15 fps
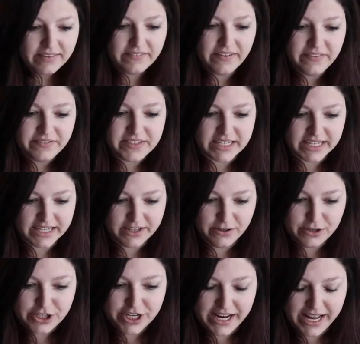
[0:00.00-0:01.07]
50,
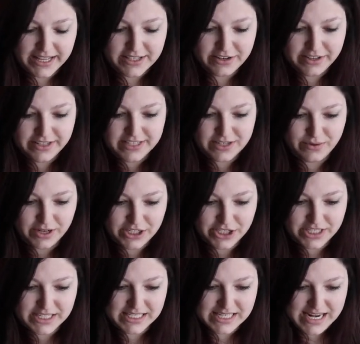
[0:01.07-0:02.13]
who should answer these
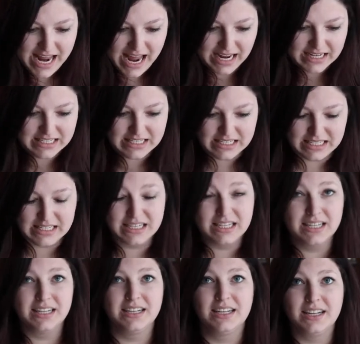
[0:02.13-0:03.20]
questions next?
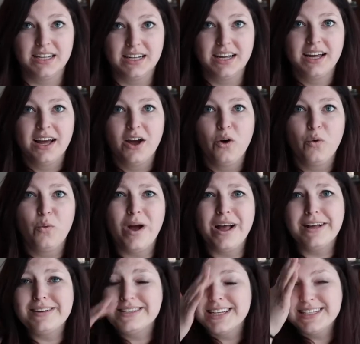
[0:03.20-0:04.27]

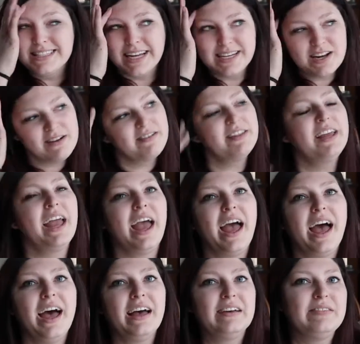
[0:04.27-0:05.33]
Well, since I don't really
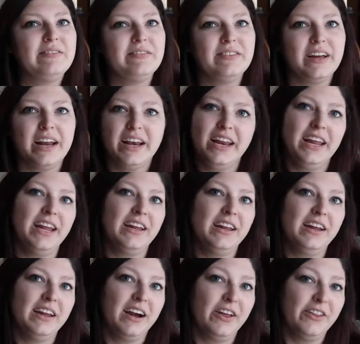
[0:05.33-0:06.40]
have
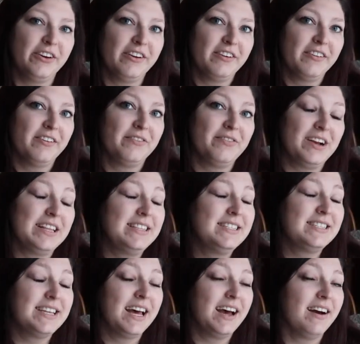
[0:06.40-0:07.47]
any other
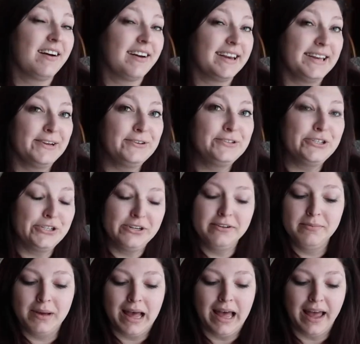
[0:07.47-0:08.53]
friends that are on
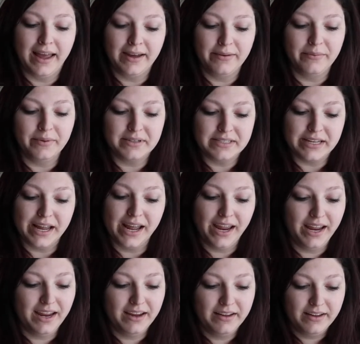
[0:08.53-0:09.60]
YouTube, I will
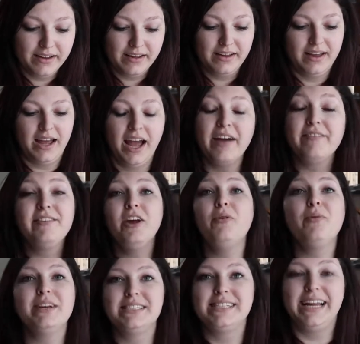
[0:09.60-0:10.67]
say I have no
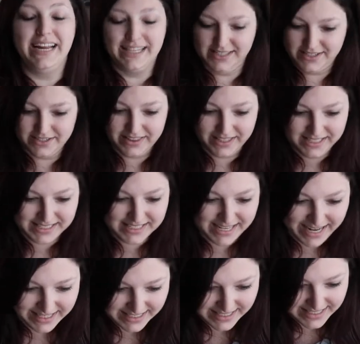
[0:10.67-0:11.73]
one to answer these
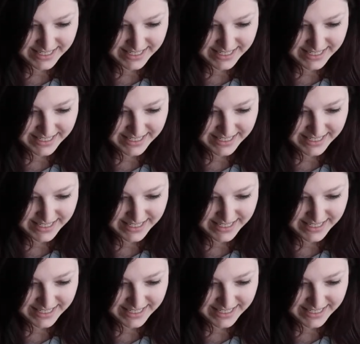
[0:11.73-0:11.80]
next.